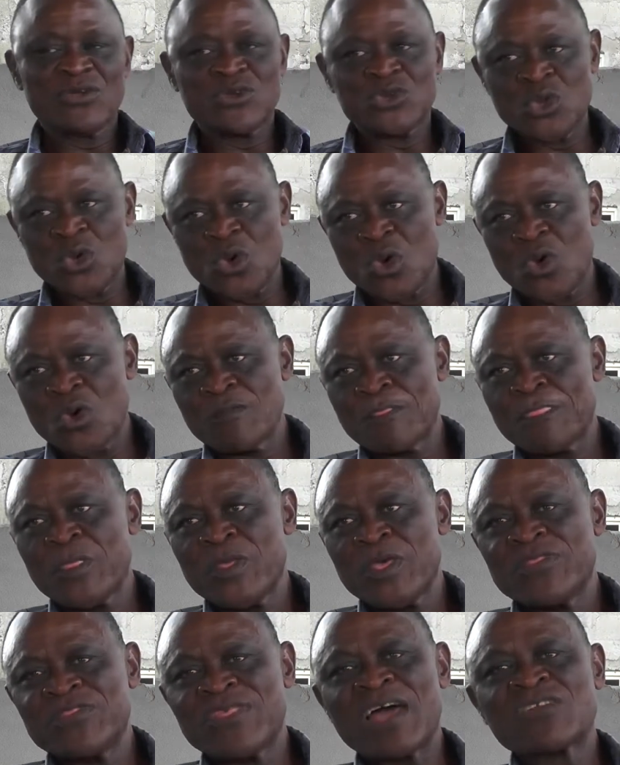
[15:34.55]
Though
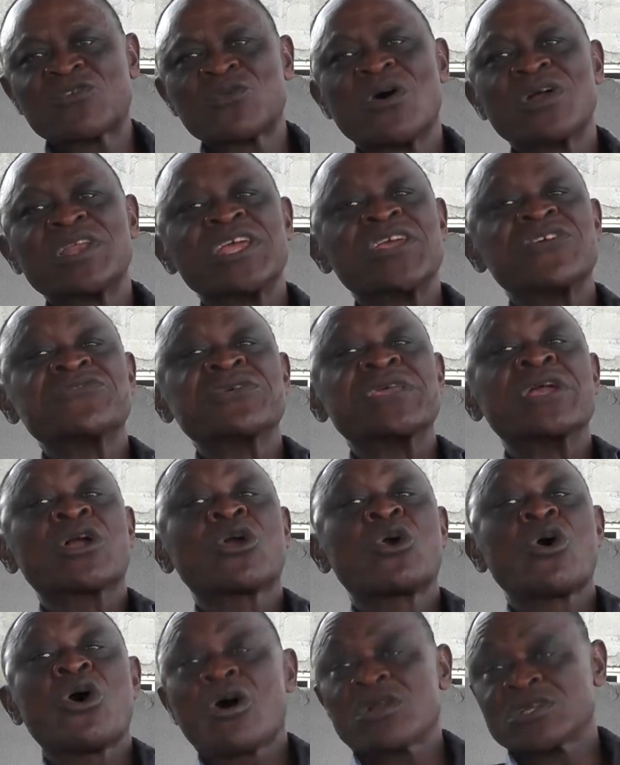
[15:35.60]
that one is in
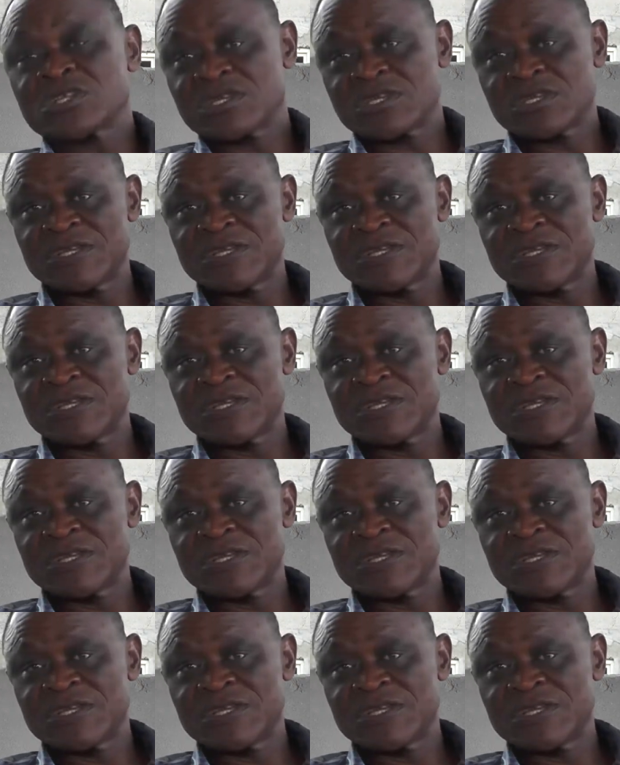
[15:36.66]
court.